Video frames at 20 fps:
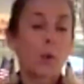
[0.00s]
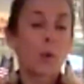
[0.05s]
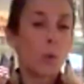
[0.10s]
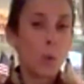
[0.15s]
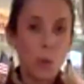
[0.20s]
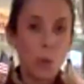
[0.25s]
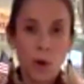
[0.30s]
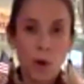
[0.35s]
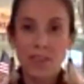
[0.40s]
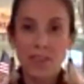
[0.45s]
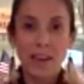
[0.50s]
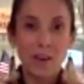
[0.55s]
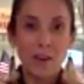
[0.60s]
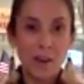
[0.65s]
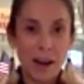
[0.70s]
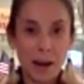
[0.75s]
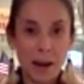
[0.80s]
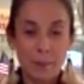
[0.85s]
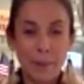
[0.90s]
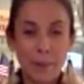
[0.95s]
what they
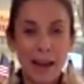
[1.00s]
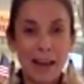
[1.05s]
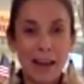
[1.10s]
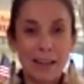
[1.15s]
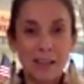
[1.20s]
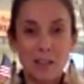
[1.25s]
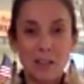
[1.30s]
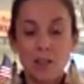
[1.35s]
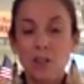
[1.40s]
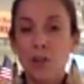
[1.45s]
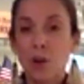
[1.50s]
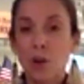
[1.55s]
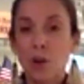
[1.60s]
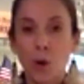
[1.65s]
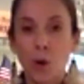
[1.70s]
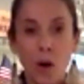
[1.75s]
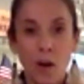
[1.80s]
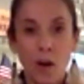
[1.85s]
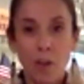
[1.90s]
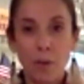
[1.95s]
recommend,
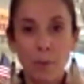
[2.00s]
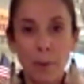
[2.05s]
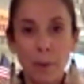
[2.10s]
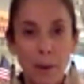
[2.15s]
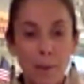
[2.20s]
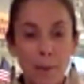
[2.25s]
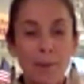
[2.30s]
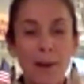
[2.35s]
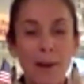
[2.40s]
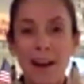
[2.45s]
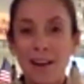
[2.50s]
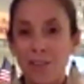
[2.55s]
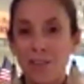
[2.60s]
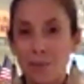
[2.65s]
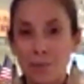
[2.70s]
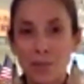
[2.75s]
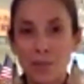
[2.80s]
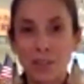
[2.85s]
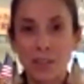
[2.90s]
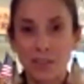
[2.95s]
call them up, have
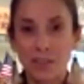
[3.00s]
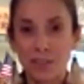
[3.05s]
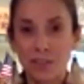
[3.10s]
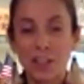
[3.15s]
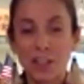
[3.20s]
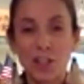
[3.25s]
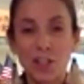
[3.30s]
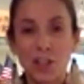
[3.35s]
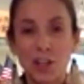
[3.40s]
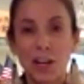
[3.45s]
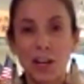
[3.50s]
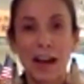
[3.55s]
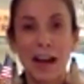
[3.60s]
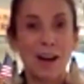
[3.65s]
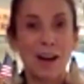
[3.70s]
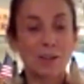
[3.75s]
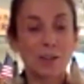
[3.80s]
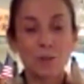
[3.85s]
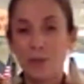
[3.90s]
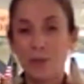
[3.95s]
them deliver it to your
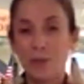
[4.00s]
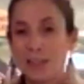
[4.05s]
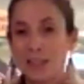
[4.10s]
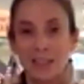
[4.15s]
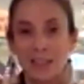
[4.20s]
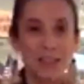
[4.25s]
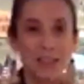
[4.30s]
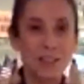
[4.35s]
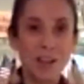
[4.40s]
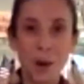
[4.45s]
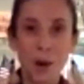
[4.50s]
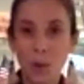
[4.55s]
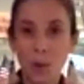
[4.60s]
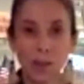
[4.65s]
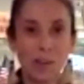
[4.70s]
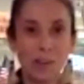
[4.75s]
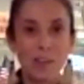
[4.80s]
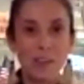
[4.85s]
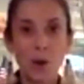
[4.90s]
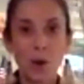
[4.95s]
house, because, we're
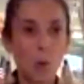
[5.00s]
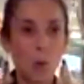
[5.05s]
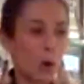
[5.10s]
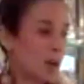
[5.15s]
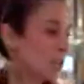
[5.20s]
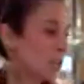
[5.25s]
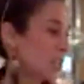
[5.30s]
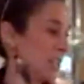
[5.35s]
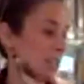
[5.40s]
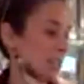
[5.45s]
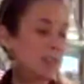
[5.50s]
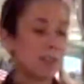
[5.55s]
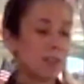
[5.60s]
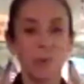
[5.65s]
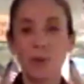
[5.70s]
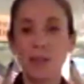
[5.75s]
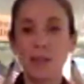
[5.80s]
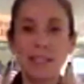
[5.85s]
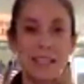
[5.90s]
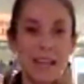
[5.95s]
living in quarantine, so
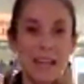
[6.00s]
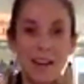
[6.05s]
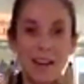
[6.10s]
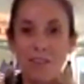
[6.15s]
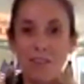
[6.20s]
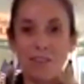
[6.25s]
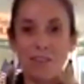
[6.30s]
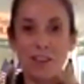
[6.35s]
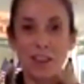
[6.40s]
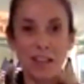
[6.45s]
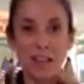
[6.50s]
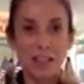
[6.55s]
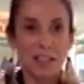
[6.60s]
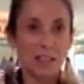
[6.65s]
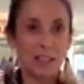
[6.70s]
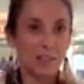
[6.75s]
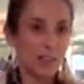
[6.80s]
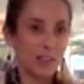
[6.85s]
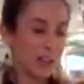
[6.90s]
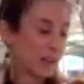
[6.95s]
we need to have everything
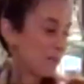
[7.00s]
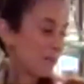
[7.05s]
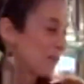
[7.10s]
delivered.